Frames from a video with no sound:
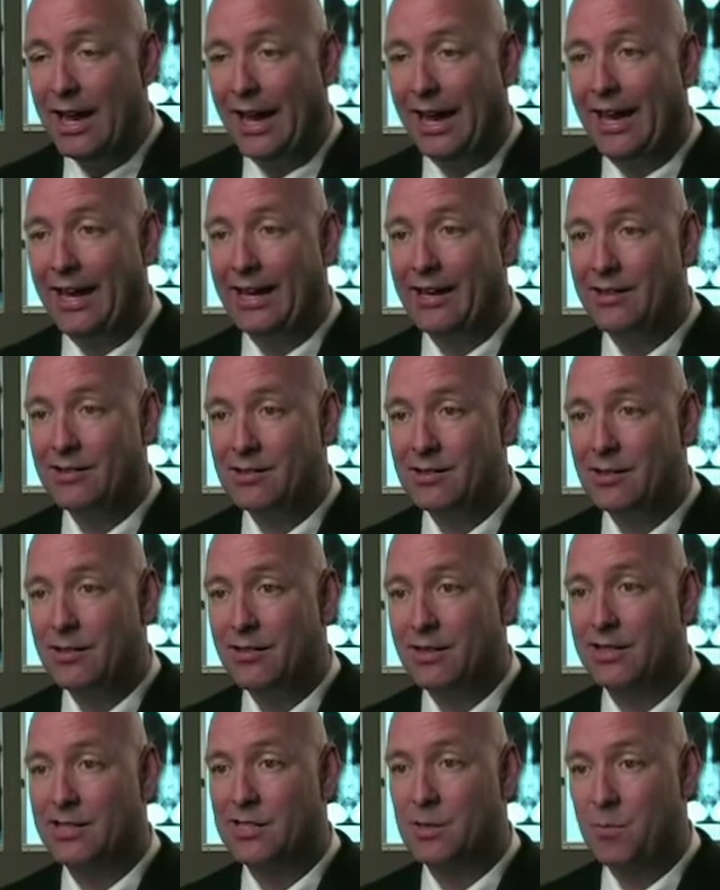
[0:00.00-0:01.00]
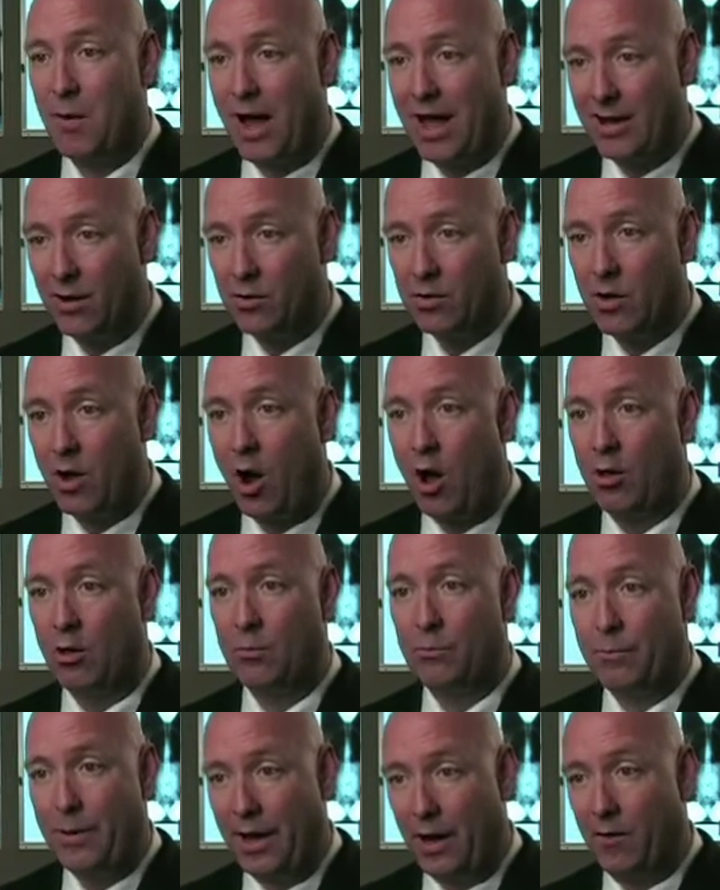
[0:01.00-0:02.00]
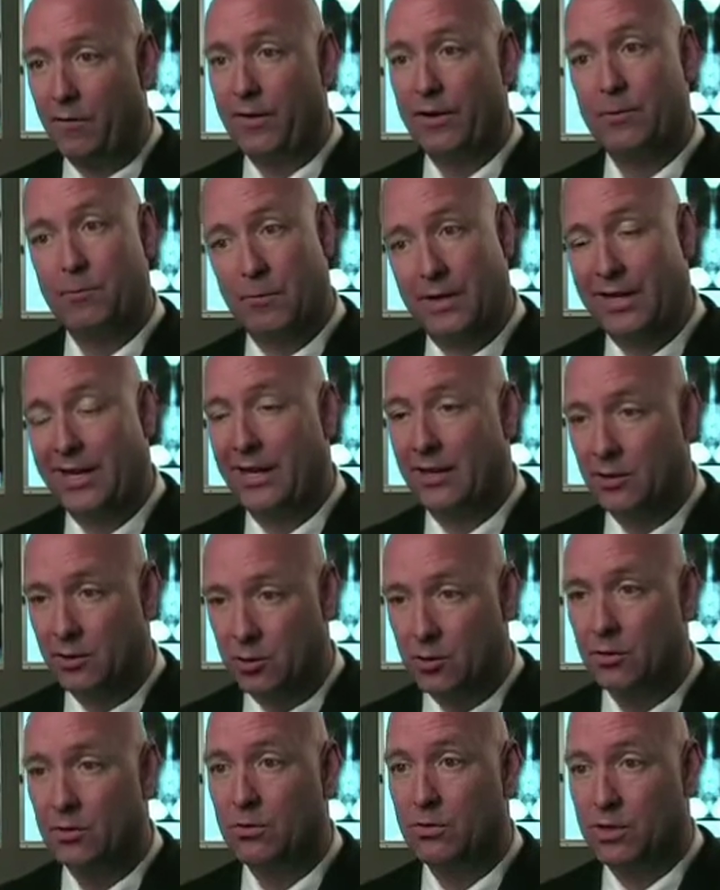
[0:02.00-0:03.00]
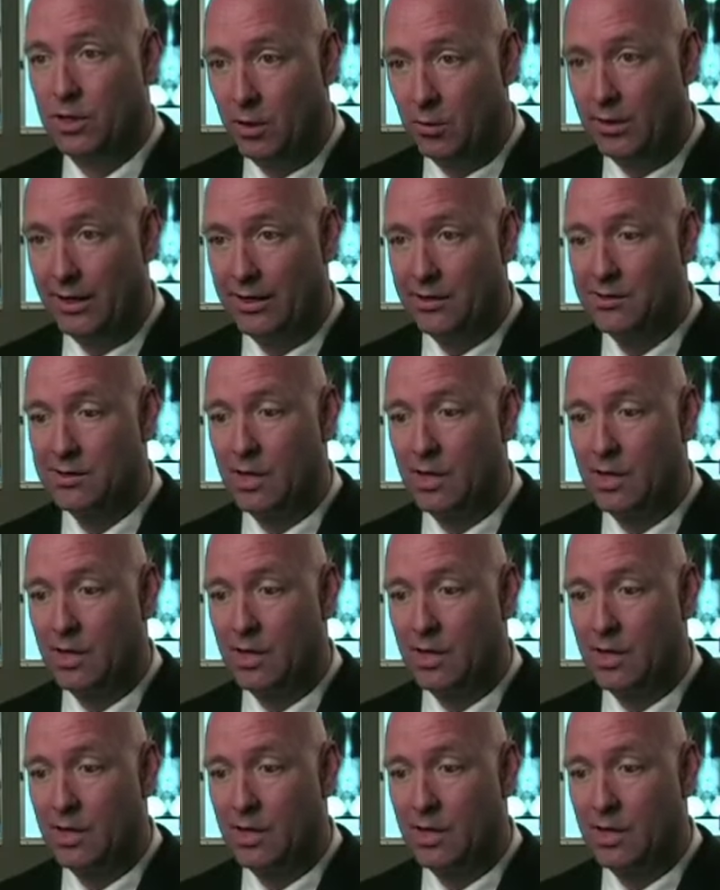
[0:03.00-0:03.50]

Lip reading: is the spinal column pelvic meningeal unit.